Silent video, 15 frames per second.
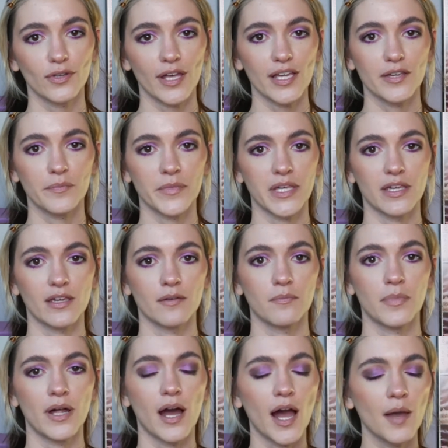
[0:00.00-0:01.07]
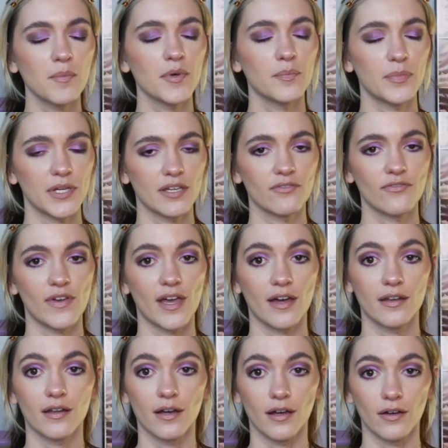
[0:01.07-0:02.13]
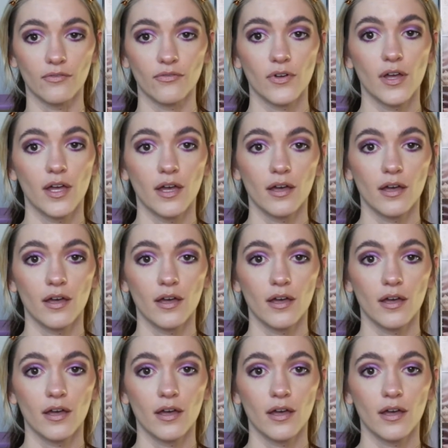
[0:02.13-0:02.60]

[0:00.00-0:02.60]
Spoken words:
like me, but I'm a big fan of